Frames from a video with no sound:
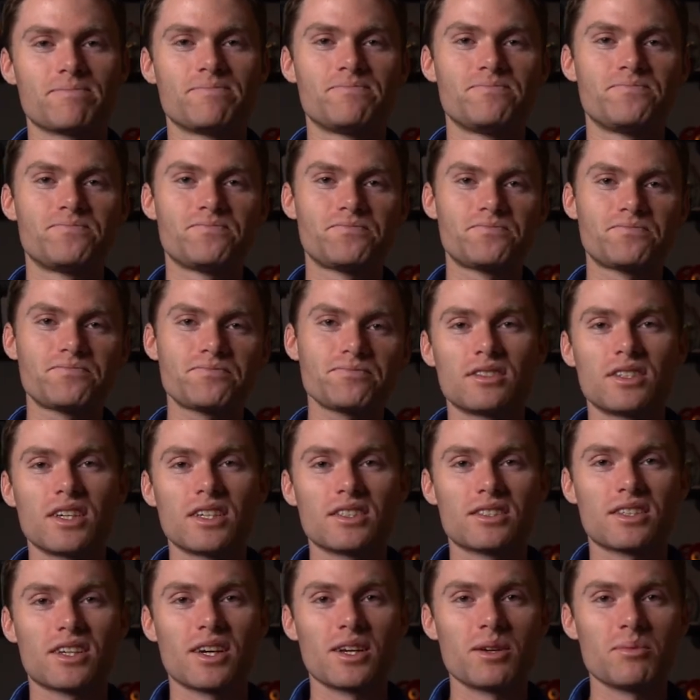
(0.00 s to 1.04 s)
So
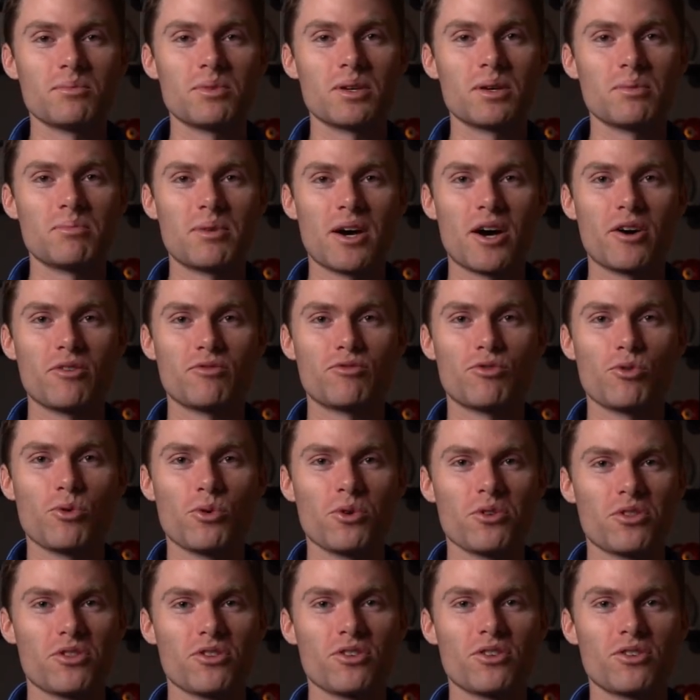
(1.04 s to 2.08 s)
sunset's gonna be about
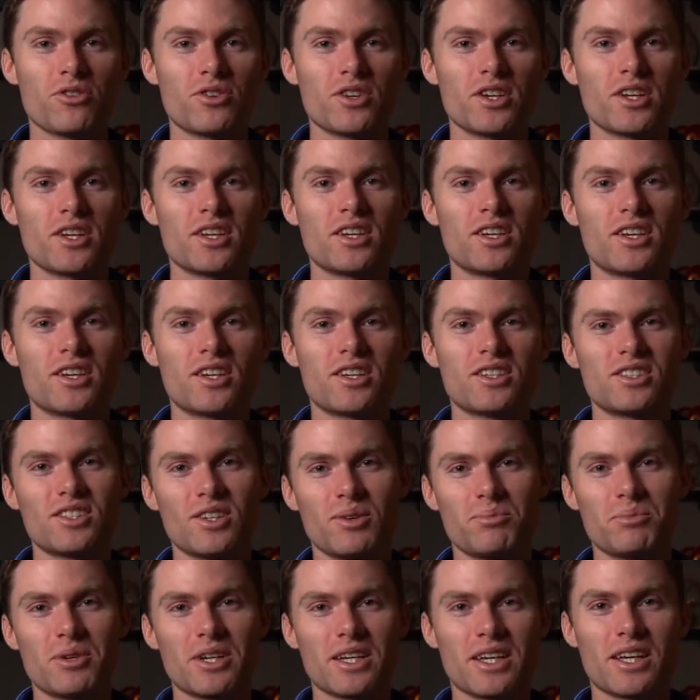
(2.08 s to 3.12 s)
4:30, so
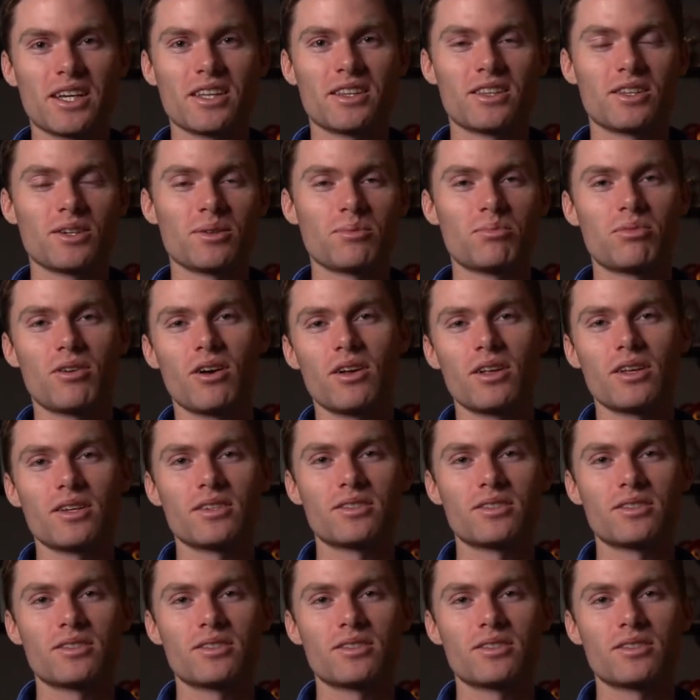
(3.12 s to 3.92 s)
I'm gonna get there probably